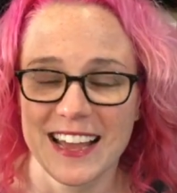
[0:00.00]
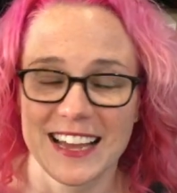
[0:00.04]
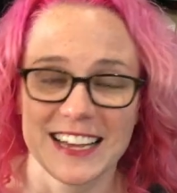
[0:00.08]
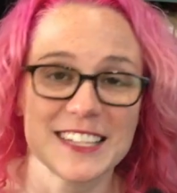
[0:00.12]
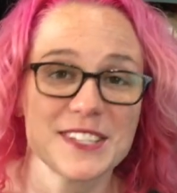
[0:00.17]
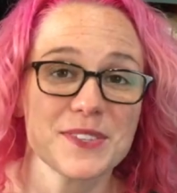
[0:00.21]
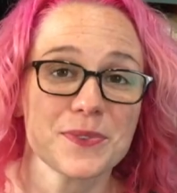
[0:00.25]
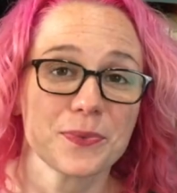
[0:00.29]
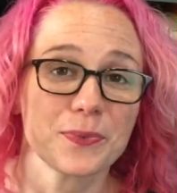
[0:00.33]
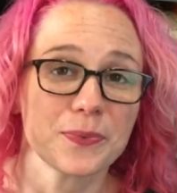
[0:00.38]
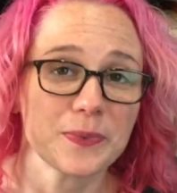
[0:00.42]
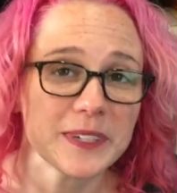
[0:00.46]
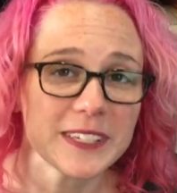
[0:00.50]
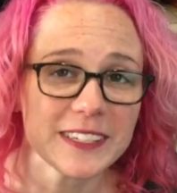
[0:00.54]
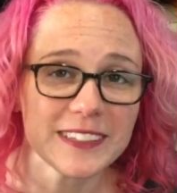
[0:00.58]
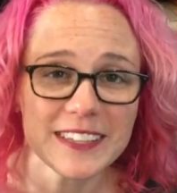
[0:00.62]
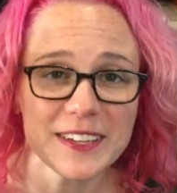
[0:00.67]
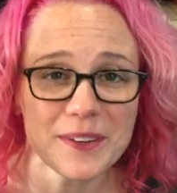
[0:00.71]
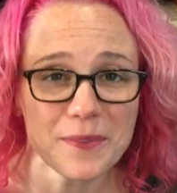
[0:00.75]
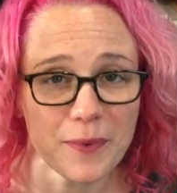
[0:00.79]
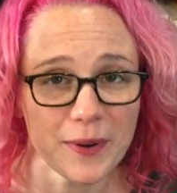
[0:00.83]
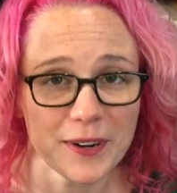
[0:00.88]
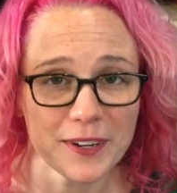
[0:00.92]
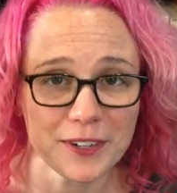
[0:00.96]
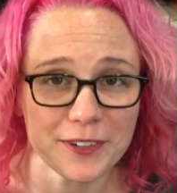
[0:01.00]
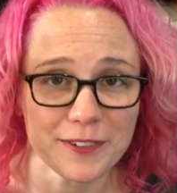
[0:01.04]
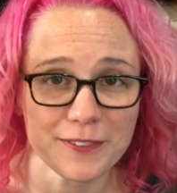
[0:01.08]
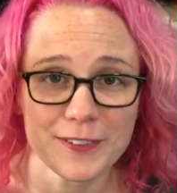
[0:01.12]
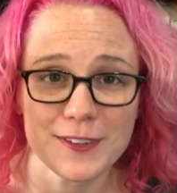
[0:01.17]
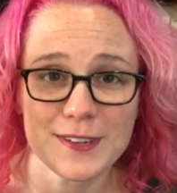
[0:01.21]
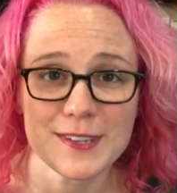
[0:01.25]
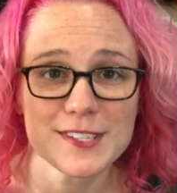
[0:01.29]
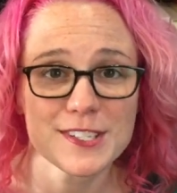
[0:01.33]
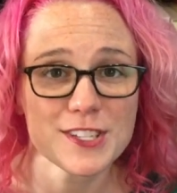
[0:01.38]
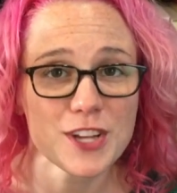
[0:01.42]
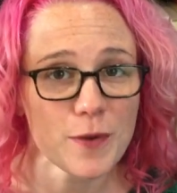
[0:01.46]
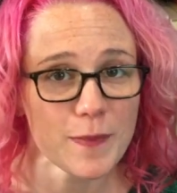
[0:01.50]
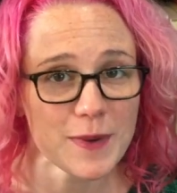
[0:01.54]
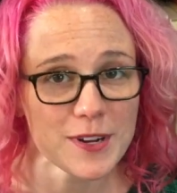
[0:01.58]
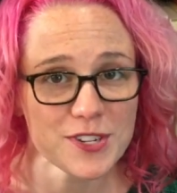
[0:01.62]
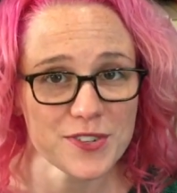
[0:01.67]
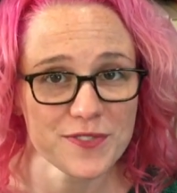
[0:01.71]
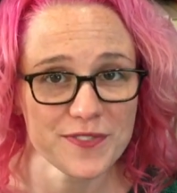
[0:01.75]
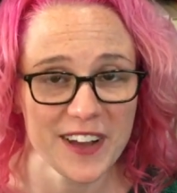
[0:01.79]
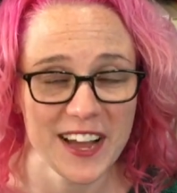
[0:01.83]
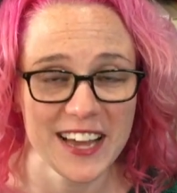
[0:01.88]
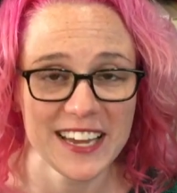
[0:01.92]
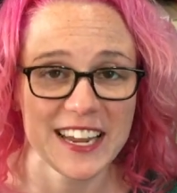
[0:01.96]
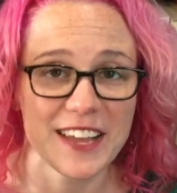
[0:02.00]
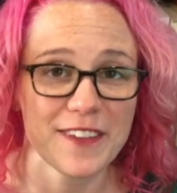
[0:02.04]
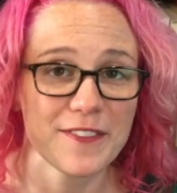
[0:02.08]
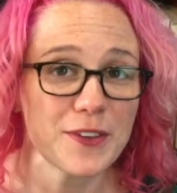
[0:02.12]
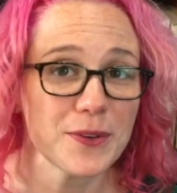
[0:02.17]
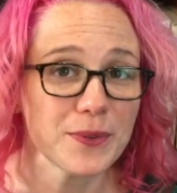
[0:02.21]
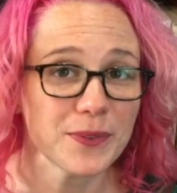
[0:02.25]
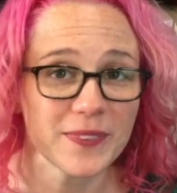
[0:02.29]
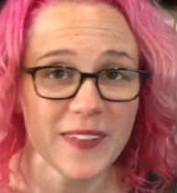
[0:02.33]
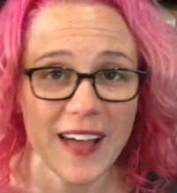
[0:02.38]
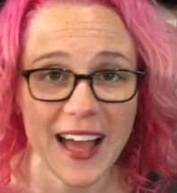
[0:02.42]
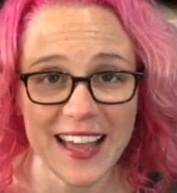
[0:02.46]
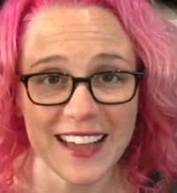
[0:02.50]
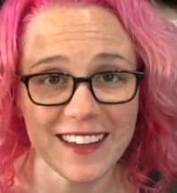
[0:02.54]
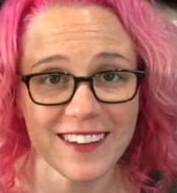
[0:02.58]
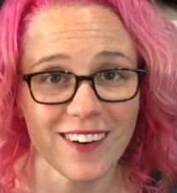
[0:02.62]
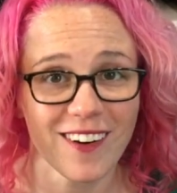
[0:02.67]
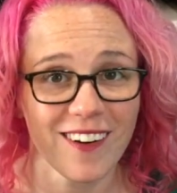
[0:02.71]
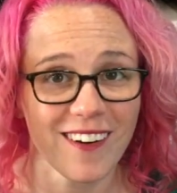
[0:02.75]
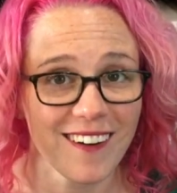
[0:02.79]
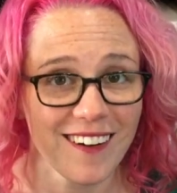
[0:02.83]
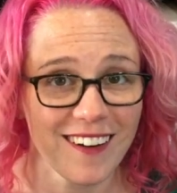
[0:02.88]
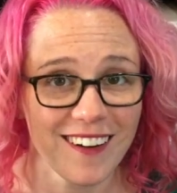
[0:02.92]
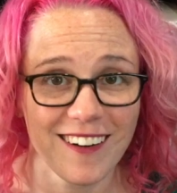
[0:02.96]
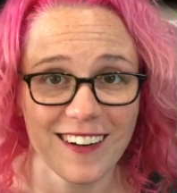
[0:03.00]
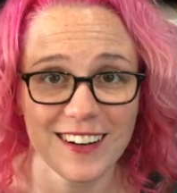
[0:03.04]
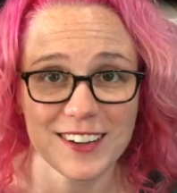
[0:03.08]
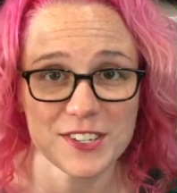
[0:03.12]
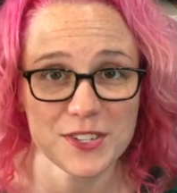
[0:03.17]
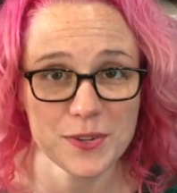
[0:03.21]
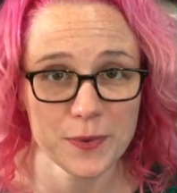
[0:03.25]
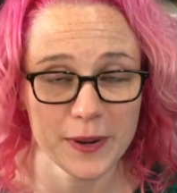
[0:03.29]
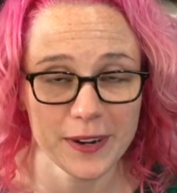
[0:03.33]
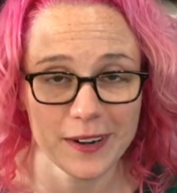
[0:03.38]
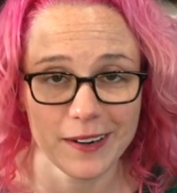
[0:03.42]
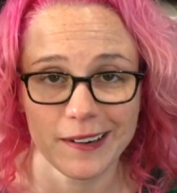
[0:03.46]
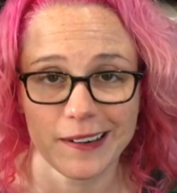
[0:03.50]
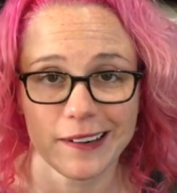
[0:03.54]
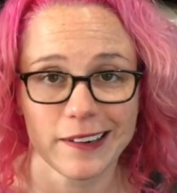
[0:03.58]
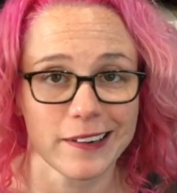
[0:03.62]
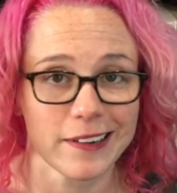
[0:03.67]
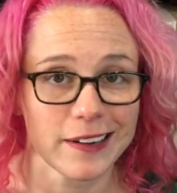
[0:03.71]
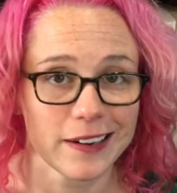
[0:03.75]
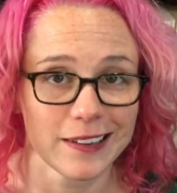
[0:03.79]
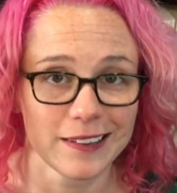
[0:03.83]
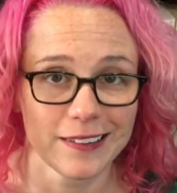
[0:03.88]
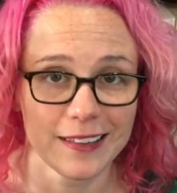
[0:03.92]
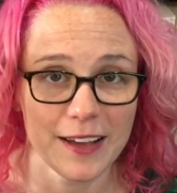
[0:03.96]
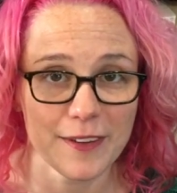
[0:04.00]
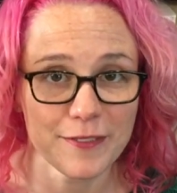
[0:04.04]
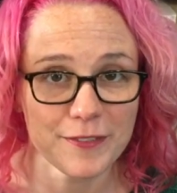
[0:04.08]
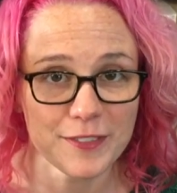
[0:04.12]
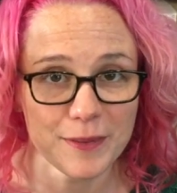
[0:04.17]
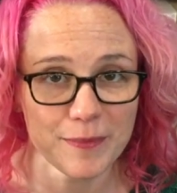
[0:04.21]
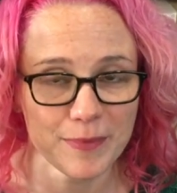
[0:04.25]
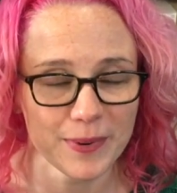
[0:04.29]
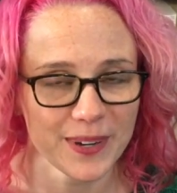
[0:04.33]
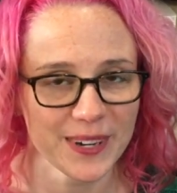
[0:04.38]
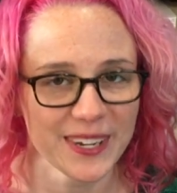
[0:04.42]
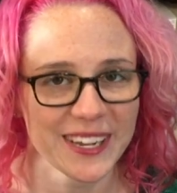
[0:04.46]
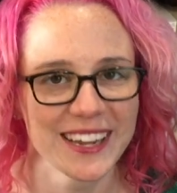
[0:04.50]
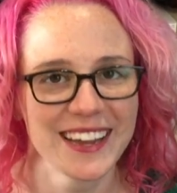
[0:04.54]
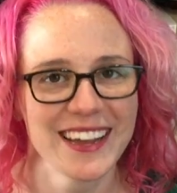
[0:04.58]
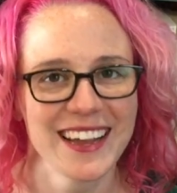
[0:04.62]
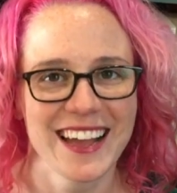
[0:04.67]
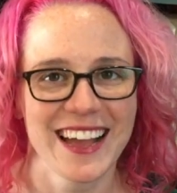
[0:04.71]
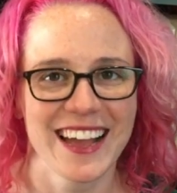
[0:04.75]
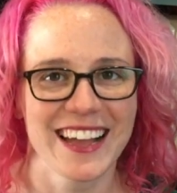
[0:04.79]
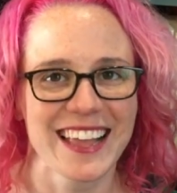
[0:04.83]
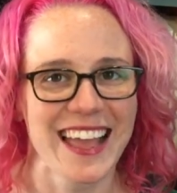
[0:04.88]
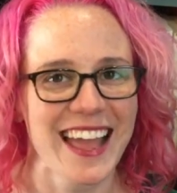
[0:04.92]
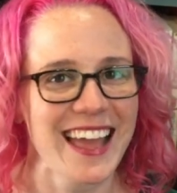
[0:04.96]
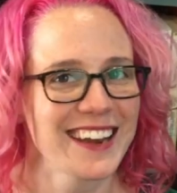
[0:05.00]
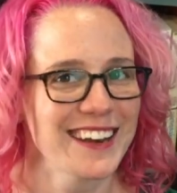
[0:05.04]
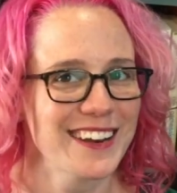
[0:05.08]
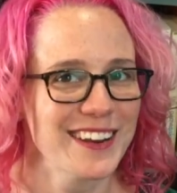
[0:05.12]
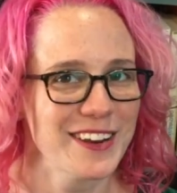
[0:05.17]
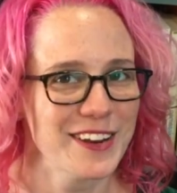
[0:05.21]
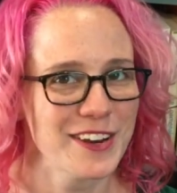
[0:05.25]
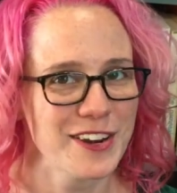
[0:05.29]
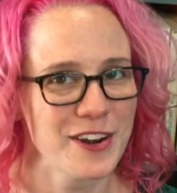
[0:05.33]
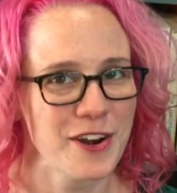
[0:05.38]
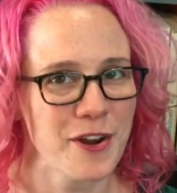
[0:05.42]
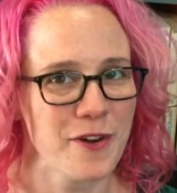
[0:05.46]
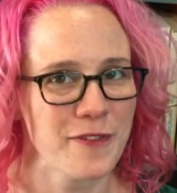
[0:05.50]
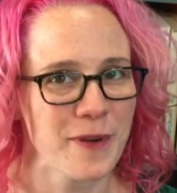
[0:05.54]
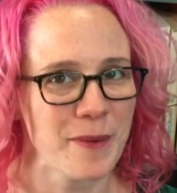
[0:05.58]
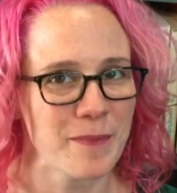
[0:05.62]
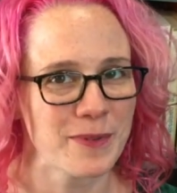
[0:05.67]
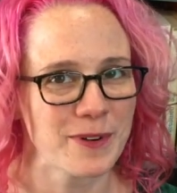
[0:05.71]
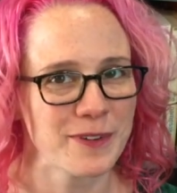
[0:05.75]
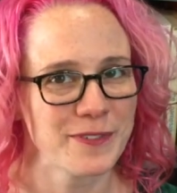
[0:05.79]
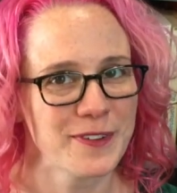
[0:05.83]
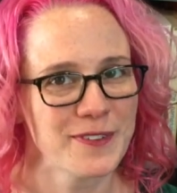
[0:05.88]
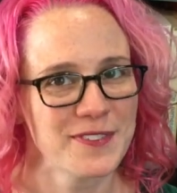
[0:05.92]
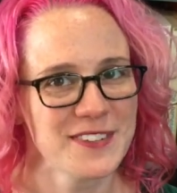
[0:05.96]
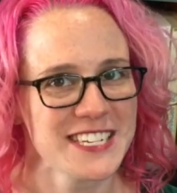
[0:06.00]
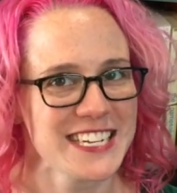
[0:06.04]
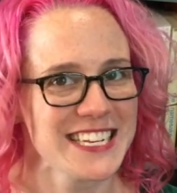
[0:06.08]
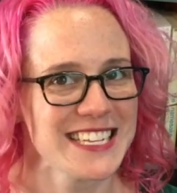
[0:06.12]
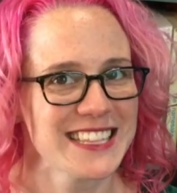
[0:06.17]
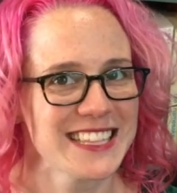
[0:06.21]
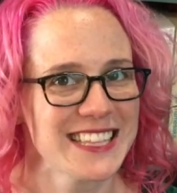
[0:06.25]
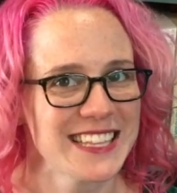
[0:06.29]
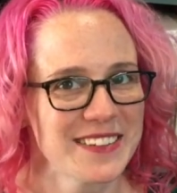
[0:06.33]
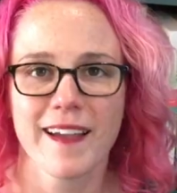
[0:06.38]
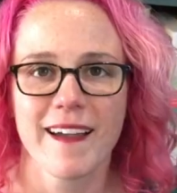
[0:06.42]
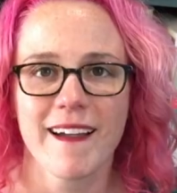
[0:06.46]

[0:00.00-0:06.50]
It's really wonderful, so much fun. If you like her on Twitter, you're gonna love the book. Again, November 15th.